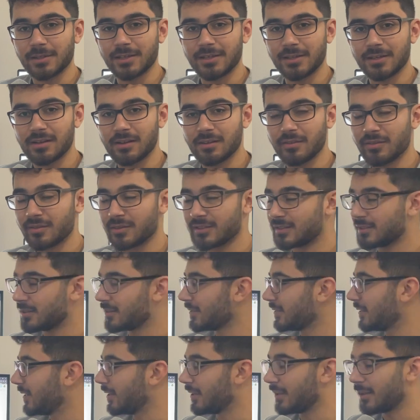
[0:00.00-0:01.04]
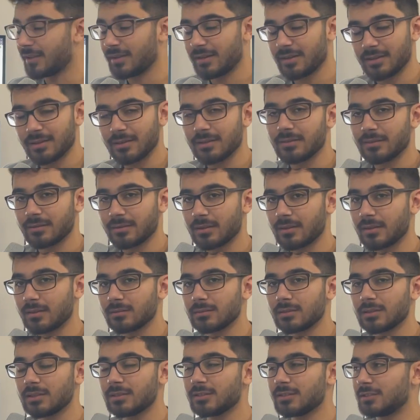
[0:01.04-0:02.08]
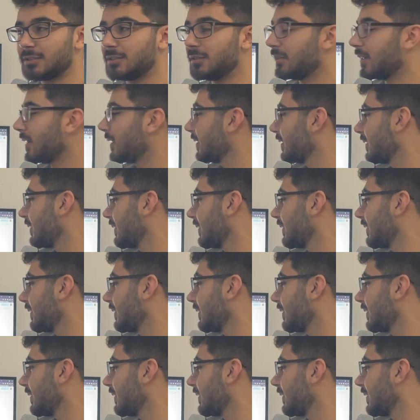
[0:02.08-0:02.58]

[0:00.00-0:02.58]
any of this? Yeah. I'll just do that.